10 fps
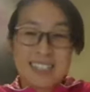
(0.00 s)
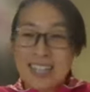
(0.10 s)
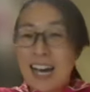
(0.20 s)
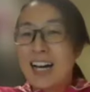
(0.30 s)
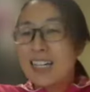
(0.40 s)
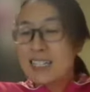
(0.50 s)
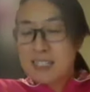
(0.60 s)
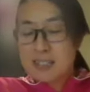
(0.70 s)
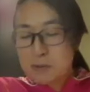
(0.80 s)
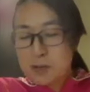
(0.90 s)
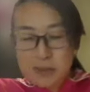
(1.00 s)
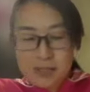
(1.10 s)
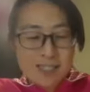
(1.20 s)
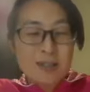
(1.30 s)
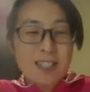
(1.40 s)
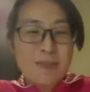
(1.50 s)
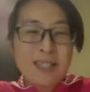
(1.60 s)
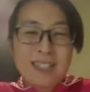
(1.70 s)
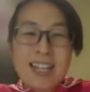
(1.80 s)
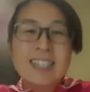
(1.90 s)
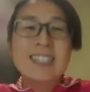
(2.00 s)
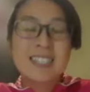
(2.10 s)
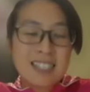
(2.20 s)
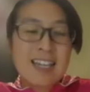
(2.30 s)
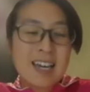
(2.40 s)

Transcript: yeah, he, we've been still keeping touch,